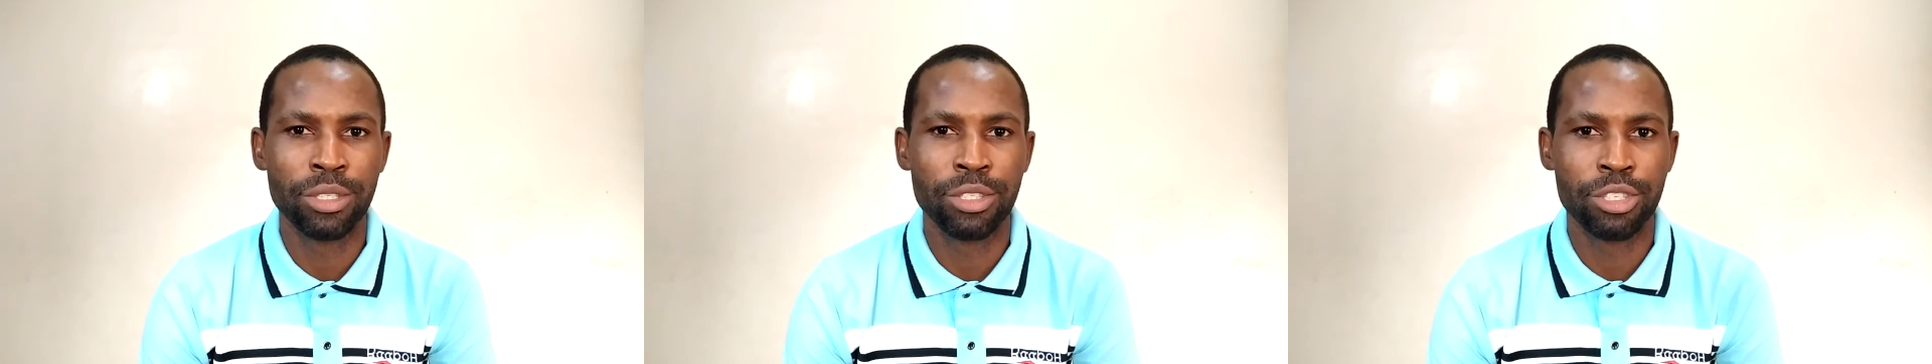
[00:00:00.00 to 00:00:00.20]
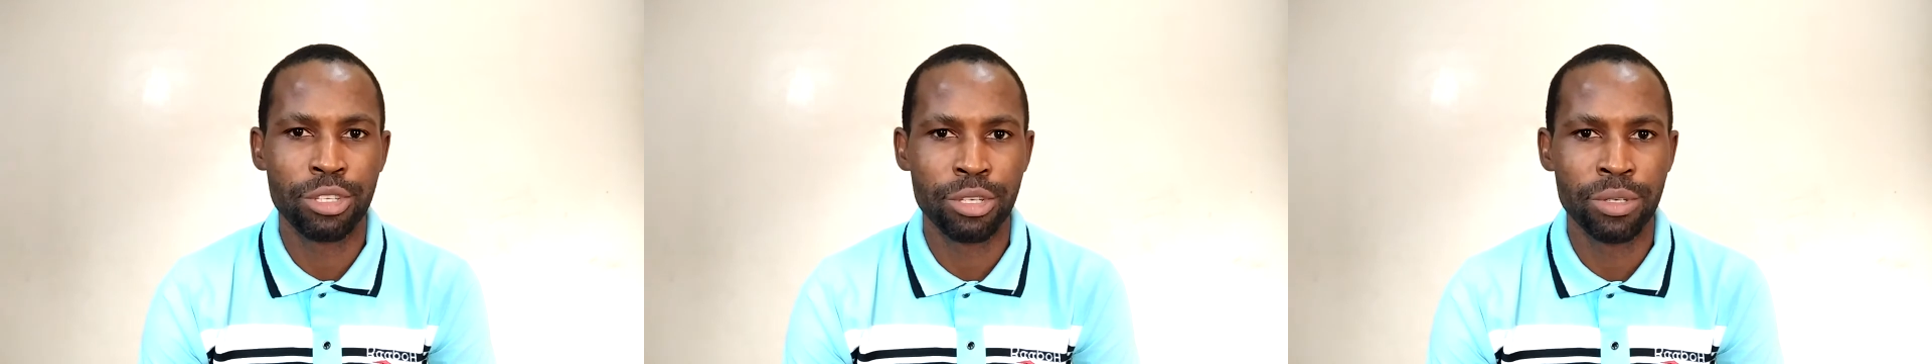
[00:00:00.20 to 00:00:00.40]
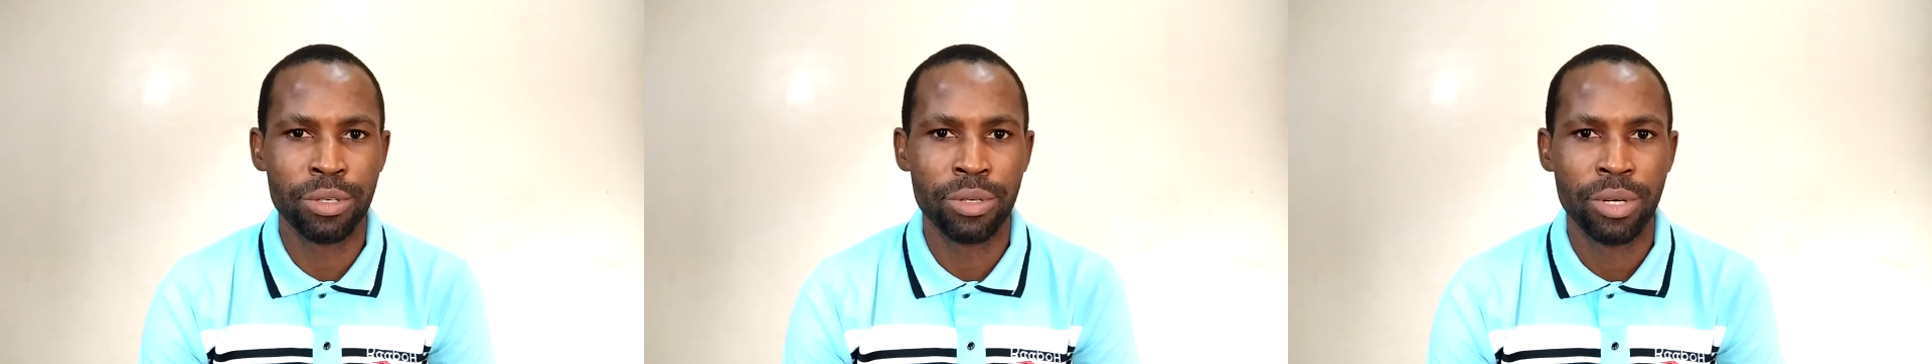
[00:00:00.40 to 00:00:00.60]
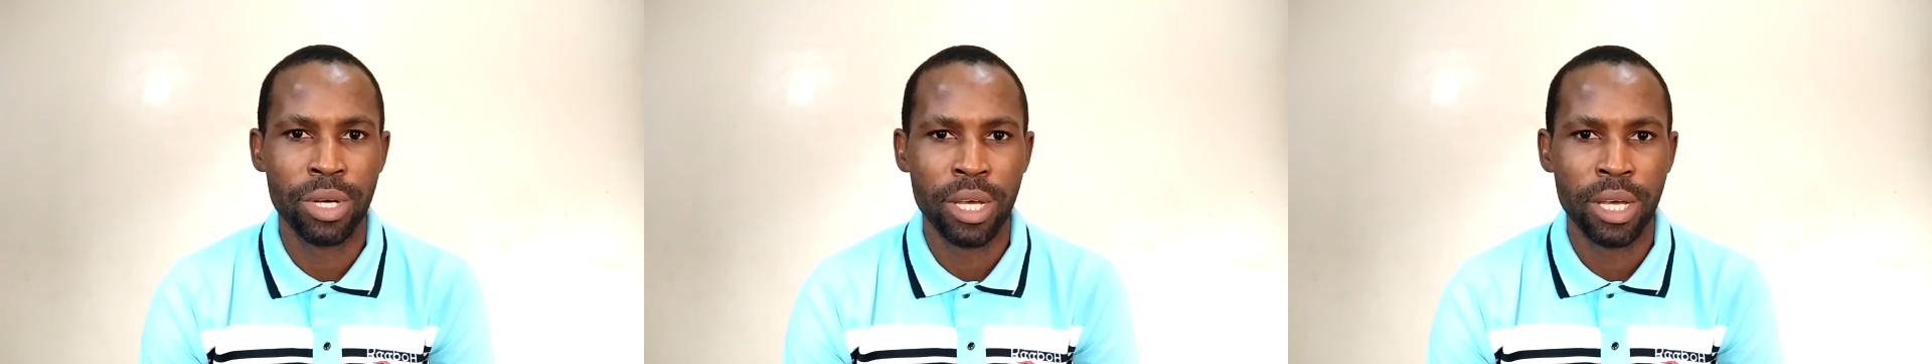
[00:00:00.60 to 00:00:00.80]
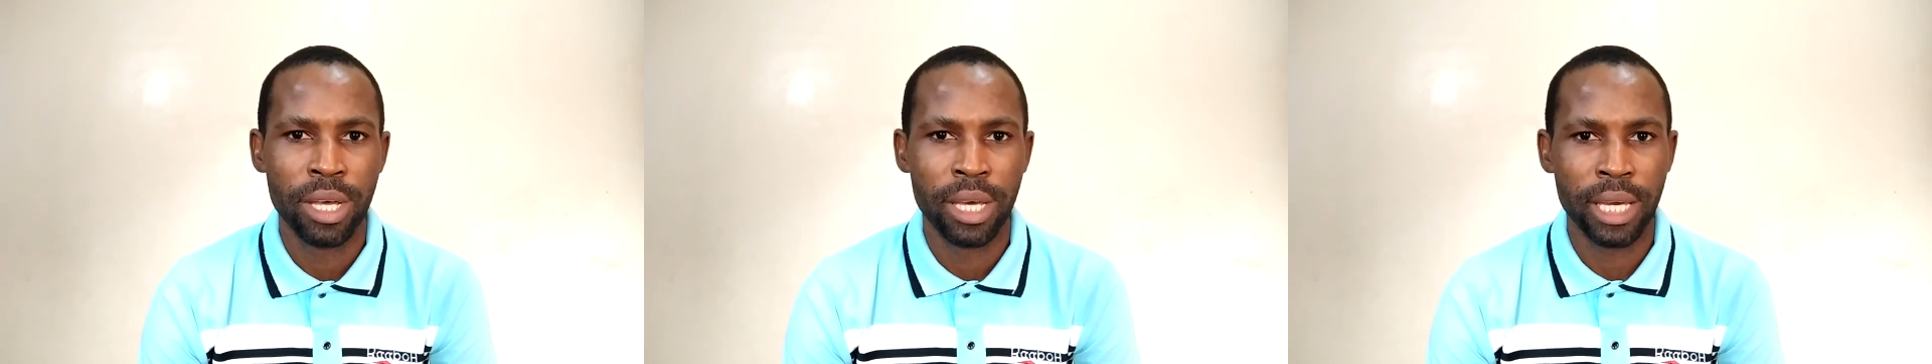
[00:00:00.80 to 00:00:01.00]
too
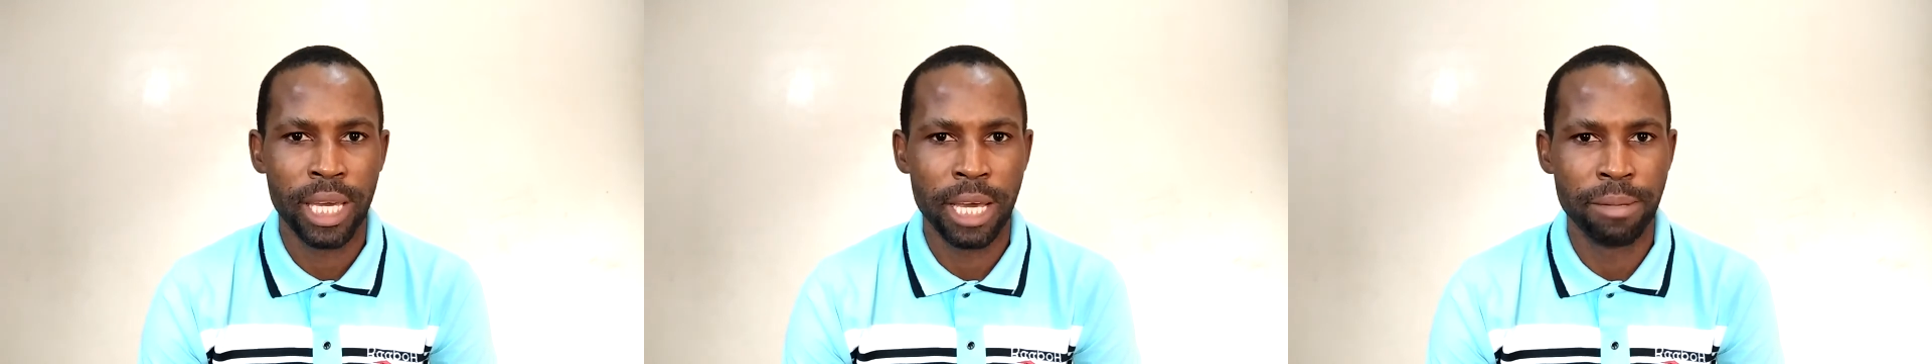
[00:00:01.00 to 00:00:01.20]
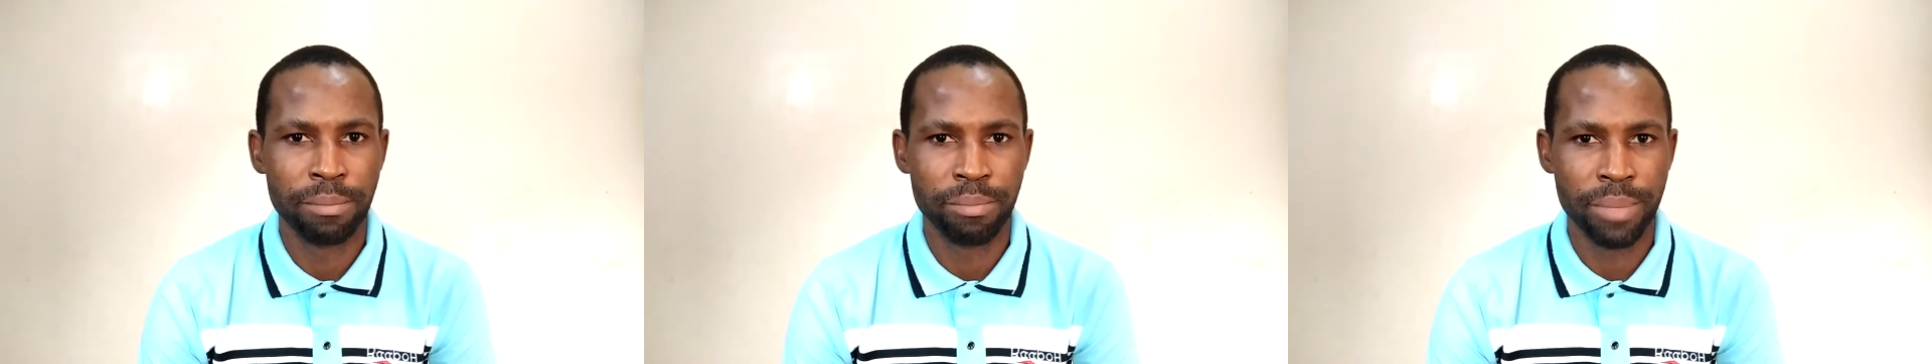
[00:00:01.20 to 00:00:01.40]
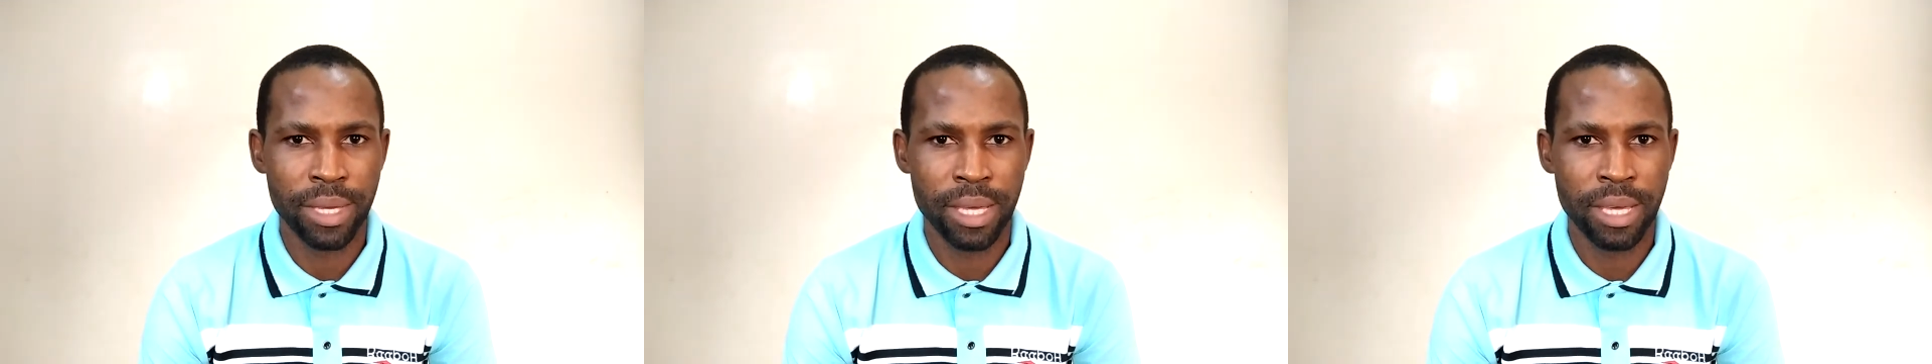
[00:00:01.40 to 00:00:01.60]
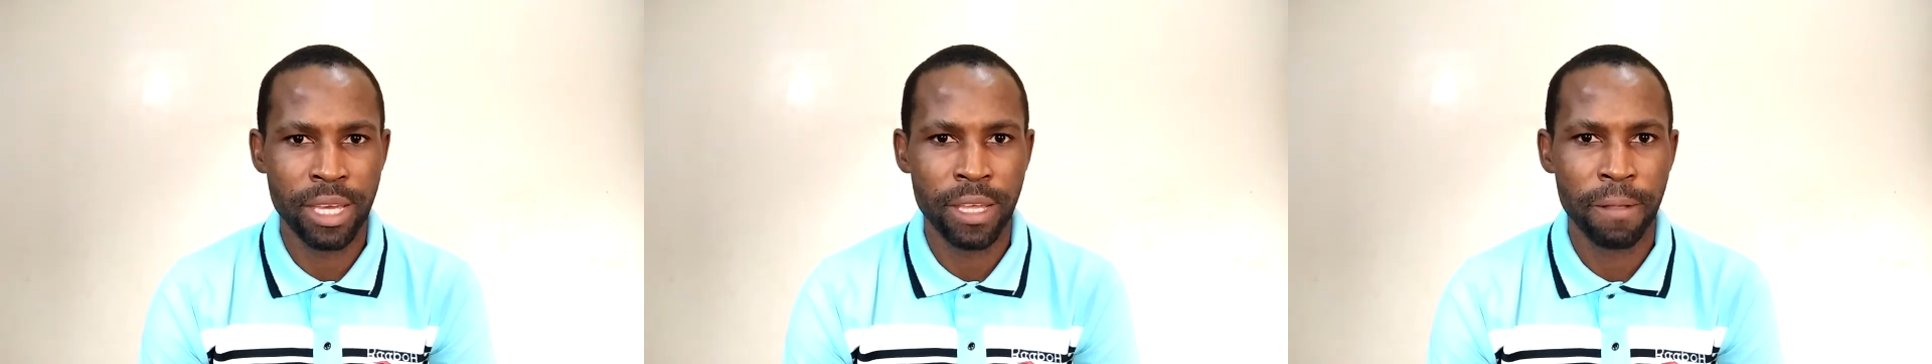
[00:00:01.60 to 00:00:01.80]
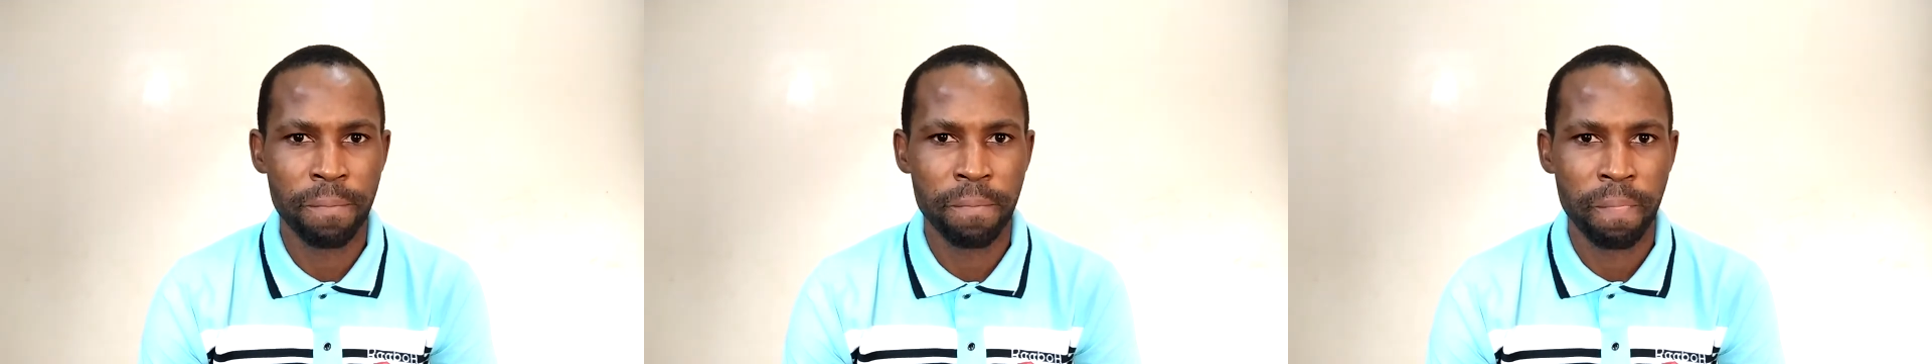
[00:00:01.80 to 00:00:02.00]
can
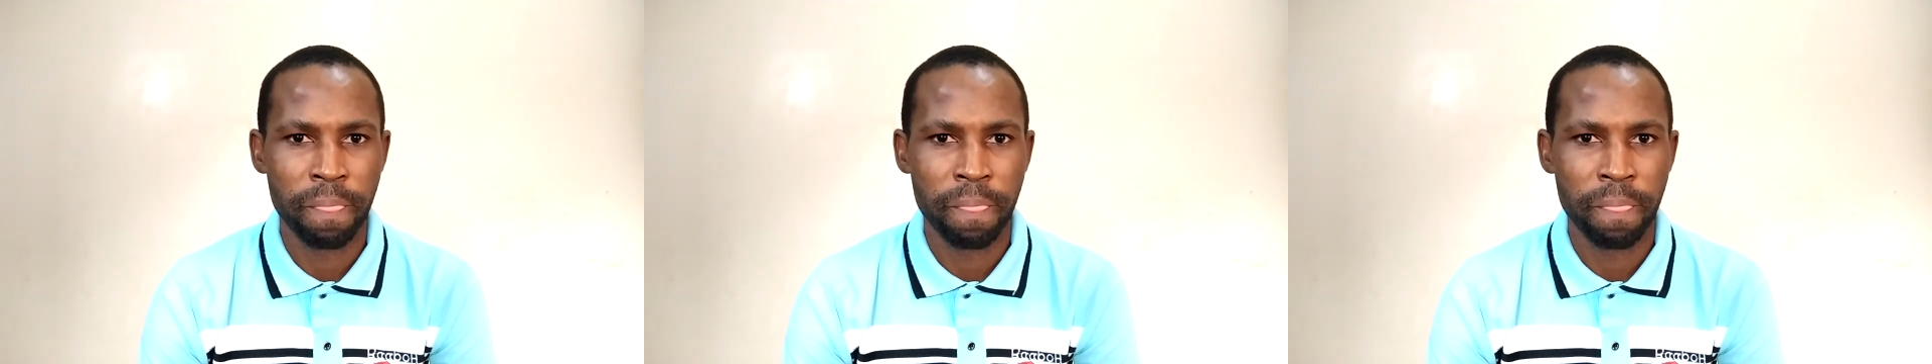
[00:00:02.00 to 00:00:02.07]
be